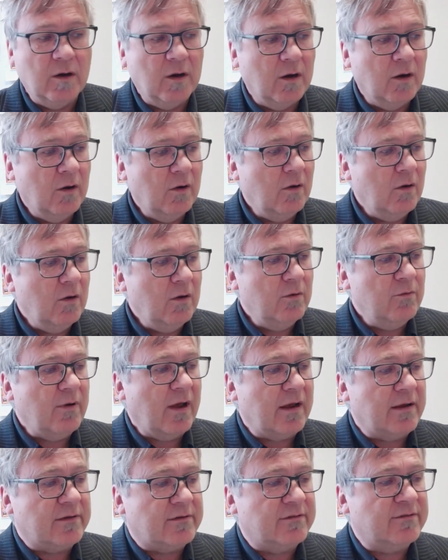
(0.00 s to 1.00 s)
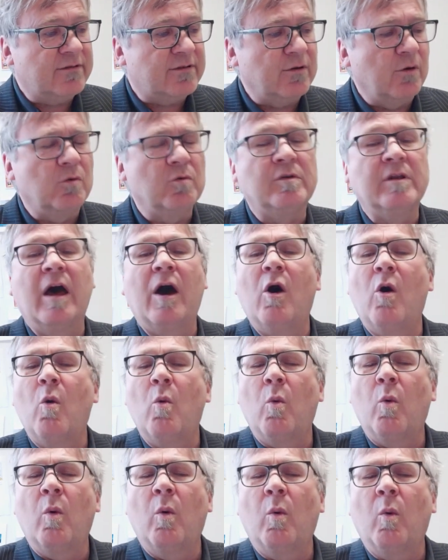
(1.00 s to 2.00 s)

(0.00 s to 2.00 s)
All right. So now,